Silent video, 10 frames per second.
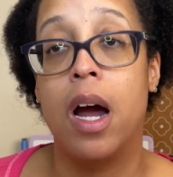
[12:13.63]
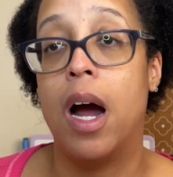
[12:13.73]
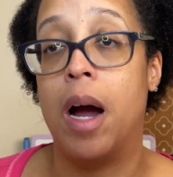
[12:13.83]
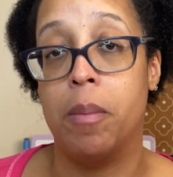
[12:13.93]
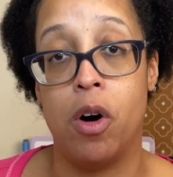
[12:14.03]

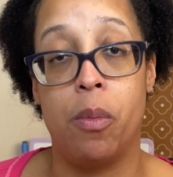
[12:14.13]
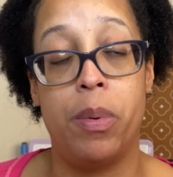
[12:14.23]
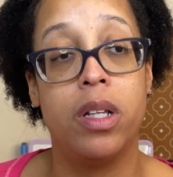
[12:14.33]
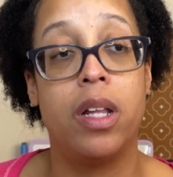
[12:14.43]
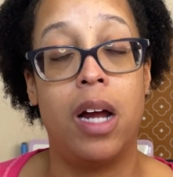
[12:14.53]
I'm
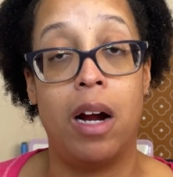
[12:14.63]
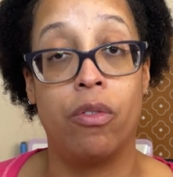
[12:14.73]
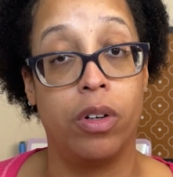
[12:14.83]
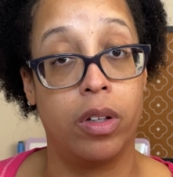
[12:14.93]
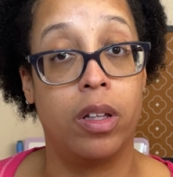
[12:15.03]
hoping that I
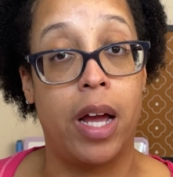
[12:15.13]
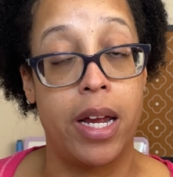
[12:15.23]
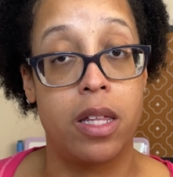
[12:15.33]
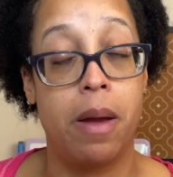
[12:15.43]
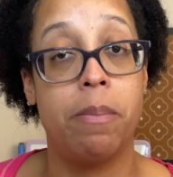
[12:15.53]
really like
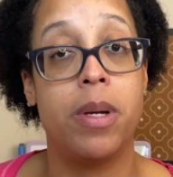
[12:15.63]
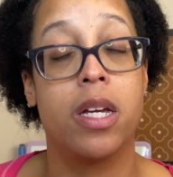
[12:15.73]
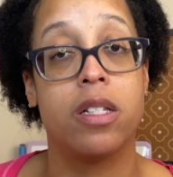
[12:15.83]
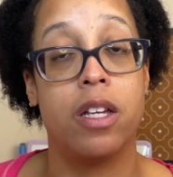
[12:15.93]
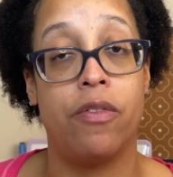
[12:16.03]
them,
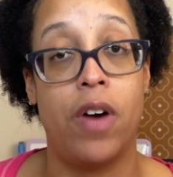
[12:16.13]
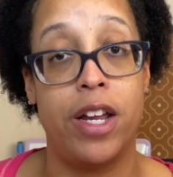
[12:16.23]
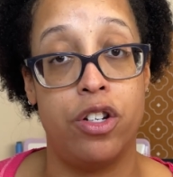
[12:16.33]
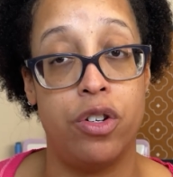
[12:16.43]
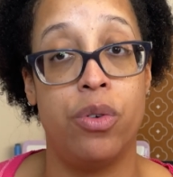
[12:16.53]
because if I
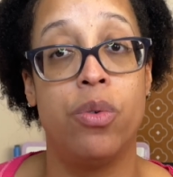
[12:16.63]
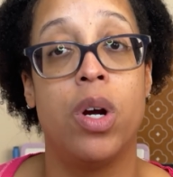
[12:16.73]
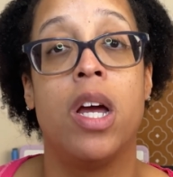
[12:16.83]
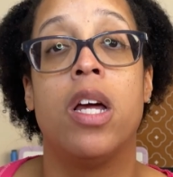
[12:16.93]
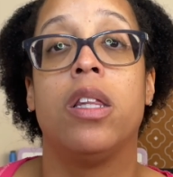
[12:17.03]
do,
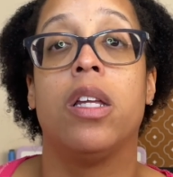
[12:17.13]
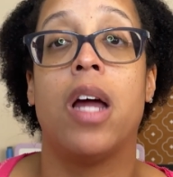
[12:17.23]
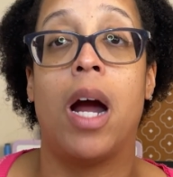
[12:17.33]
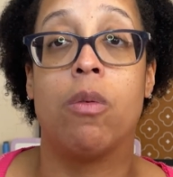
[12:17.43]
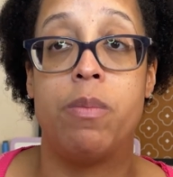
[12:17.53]
then
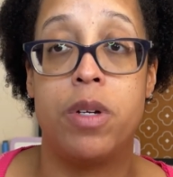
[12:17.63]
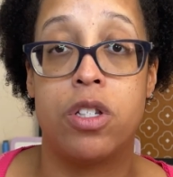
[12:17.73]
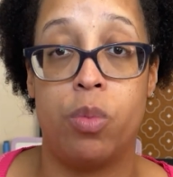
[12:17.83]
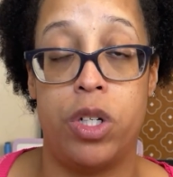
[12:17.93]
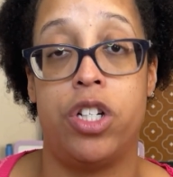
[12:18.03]
I will be
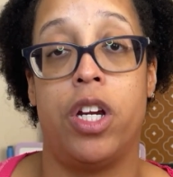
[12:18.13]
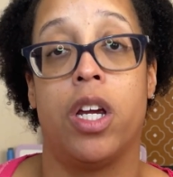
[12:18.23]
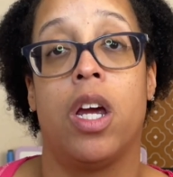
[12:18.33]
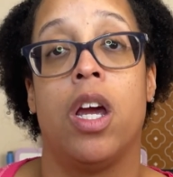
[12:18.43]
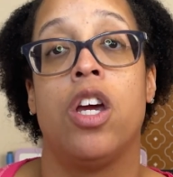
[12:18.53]

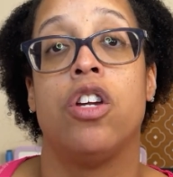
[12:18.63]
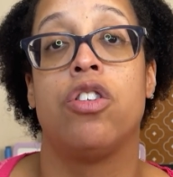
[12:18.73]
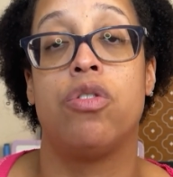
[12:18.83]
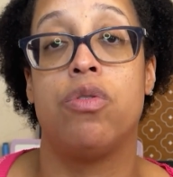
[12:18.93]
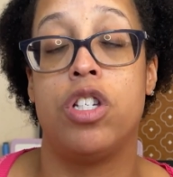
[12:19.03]
switching
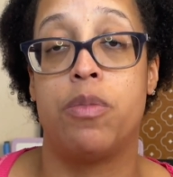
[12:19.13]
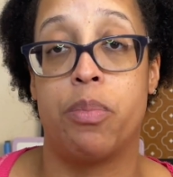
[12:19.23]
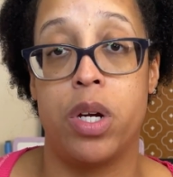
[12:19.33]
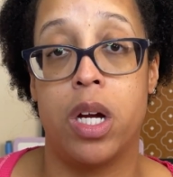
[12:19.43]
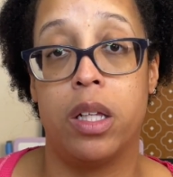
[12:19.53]
to these
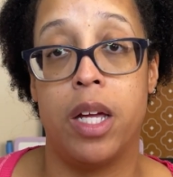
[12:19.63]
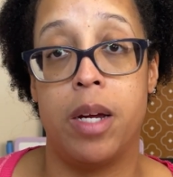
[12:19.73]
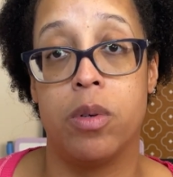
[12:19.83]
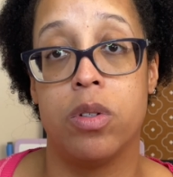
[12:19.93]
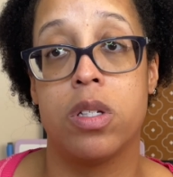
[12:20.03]
pre-cut
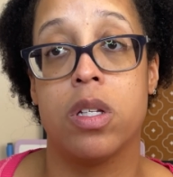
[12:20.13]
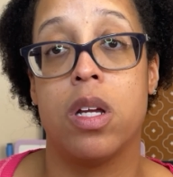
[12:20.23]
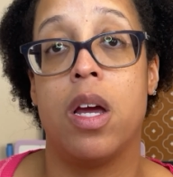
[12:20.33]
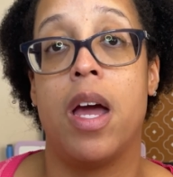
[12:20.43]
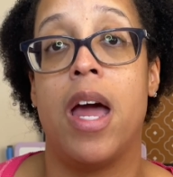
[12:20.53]
labels,
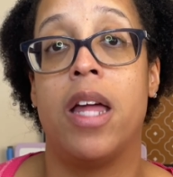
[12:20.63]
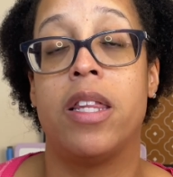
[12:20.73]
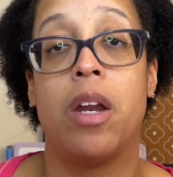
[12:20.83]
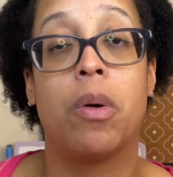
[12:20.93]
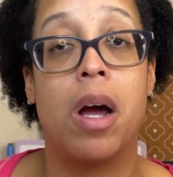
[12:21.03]
and
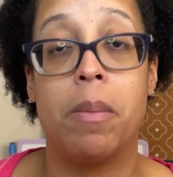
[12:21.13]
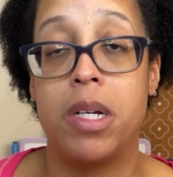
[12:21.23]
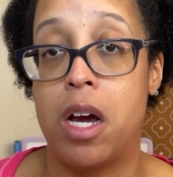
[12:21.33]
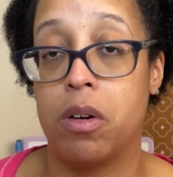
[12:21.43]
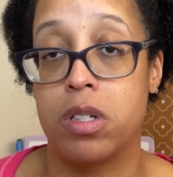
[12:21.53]
that'll cut me
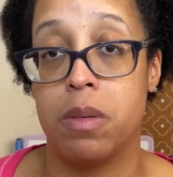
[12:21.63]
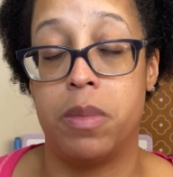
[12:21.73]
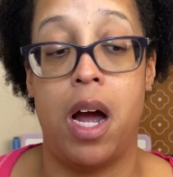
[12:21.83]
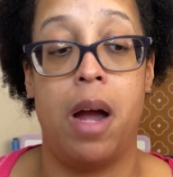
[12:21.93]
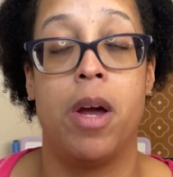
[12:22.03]
down on some
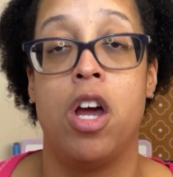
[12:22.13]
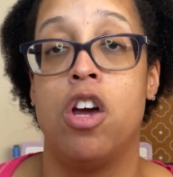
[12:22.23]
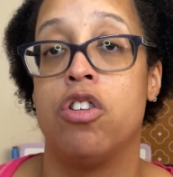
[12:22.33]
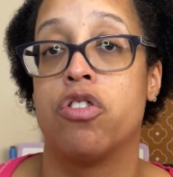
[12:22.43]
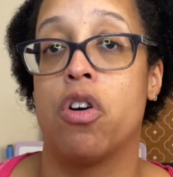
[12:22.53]
time.
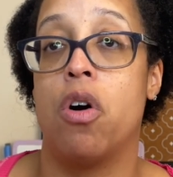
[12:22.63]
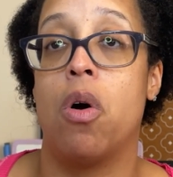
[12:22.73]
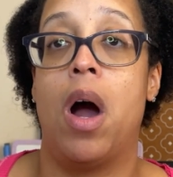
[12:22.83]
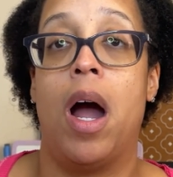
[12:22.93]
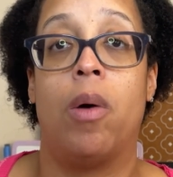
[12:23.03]
So
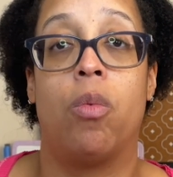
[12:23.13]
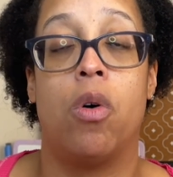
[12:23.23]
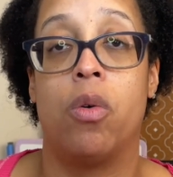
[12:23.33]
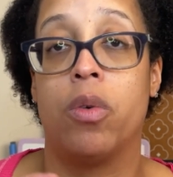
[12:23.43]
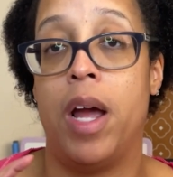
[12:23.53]
I
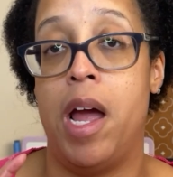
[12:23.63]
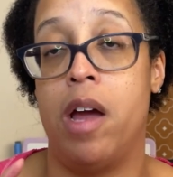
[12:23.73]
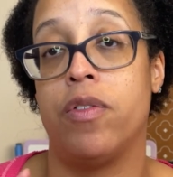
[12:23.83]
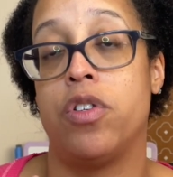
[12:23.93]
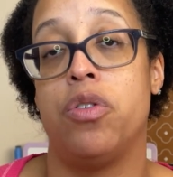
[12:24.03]
won't
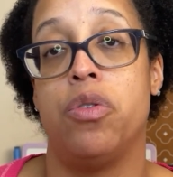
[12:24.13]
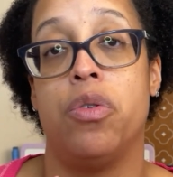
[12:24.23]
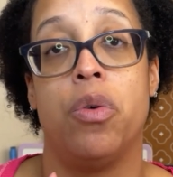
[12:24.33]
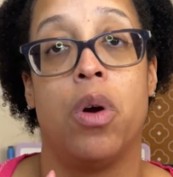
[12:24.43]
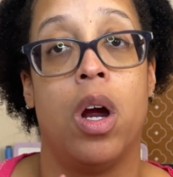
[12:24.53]
have
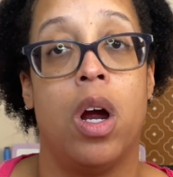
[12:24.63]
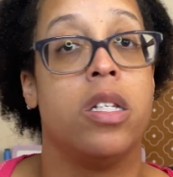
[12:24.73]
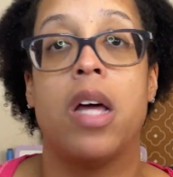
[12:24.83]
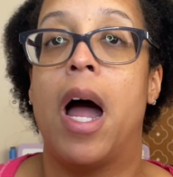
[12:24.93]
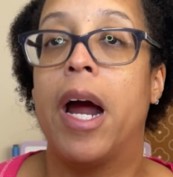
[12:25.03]
to
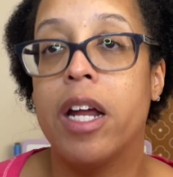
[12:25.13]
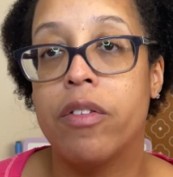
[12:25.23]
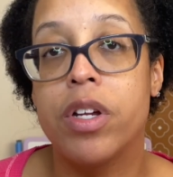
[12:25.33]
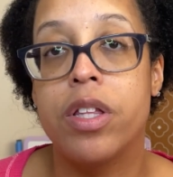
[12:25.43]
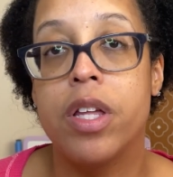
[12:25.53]
design
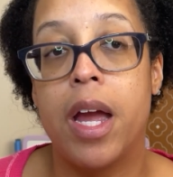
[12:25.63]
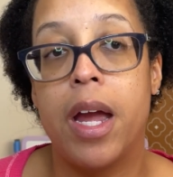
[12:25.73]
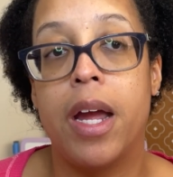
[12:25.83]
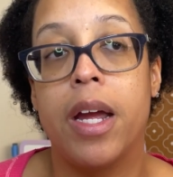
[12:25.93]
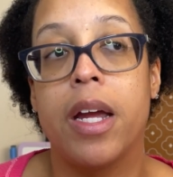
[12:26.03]

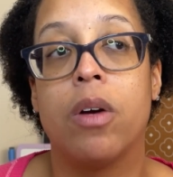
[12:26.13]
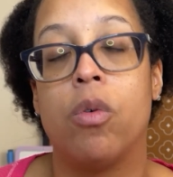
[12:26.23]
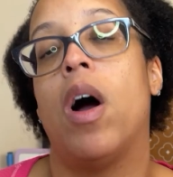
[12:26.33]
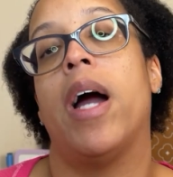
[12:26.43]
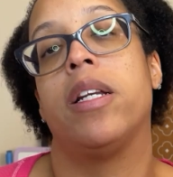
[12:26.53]
everything.
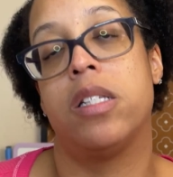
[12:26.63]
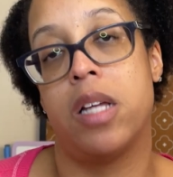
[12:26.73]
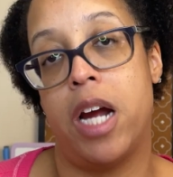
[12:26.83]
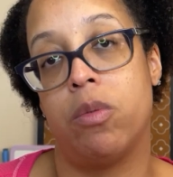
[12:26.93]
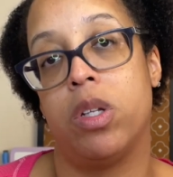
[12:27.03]
Well, I
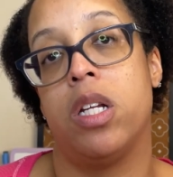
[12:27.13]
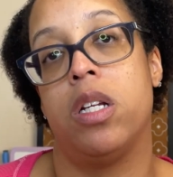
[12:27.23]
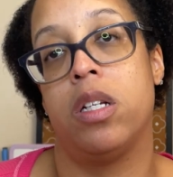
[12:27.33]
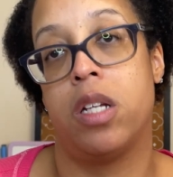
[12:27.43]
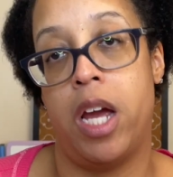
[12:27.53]
design
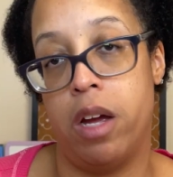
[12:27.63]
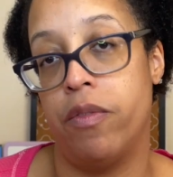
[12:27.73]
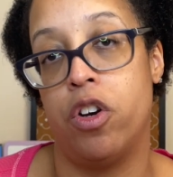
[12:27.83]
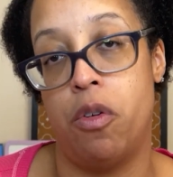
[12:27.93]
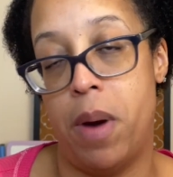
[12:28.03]
within
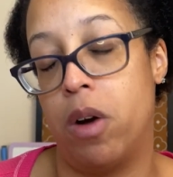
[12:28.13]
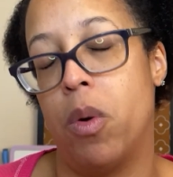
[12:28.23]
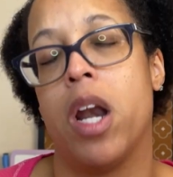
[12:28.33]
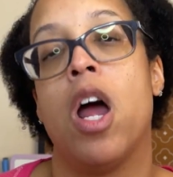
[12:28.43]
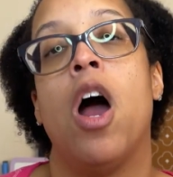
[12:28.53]
Canva no matter
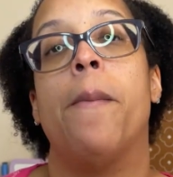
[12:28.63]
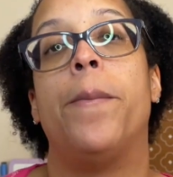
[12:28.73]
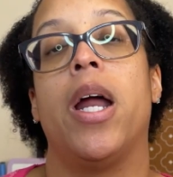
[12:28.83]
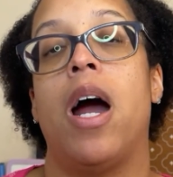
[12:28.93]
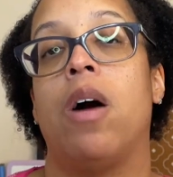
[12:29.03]
what,
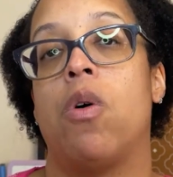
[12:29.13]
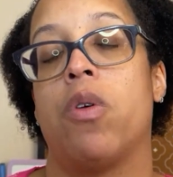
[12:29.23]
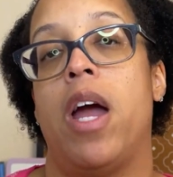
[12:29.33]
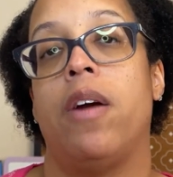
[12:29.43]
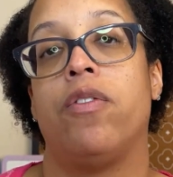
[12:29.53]
but I won't
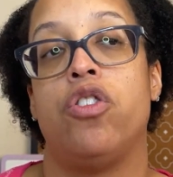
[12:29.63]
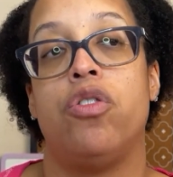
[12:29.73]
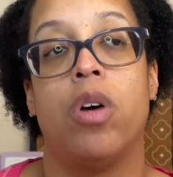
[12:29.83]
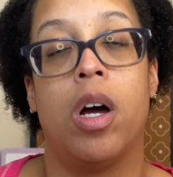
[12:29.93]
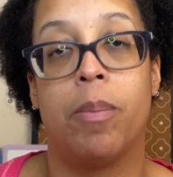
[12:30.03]
have
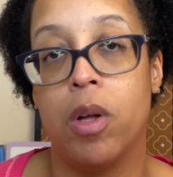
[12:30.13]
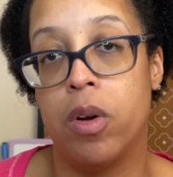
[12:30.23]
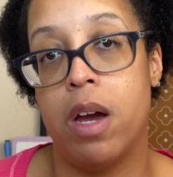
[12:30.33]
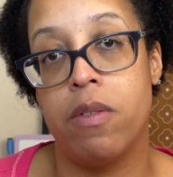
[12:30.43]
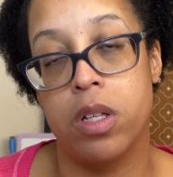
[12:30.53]
to upload
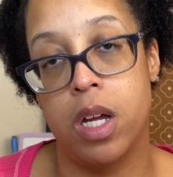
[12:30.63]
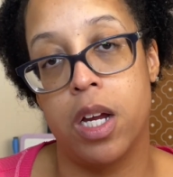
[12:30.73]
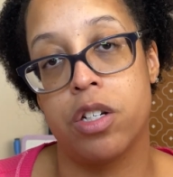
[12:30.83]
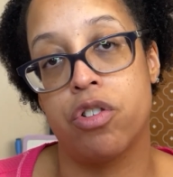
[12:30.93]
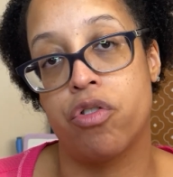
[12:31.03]
everything
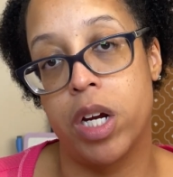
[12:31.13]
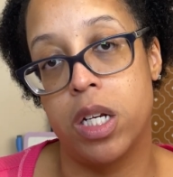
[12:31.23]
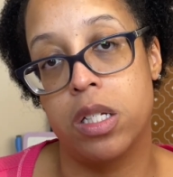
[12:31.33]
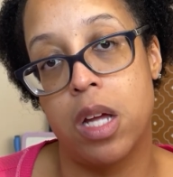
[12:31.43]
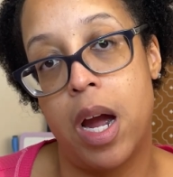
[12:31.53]
into Cricut
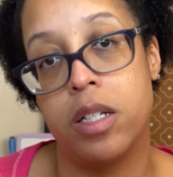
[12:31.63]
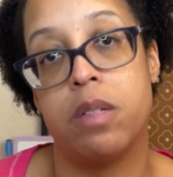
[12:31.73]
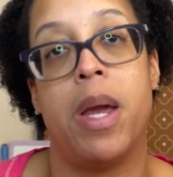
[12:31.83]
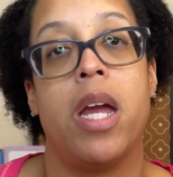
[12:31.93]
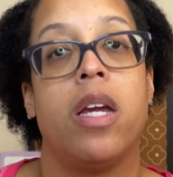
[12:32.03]
Design
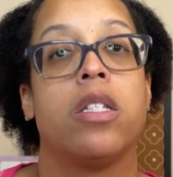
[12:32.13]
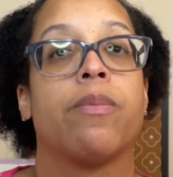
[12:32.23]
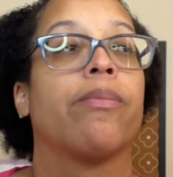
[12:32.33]
Space,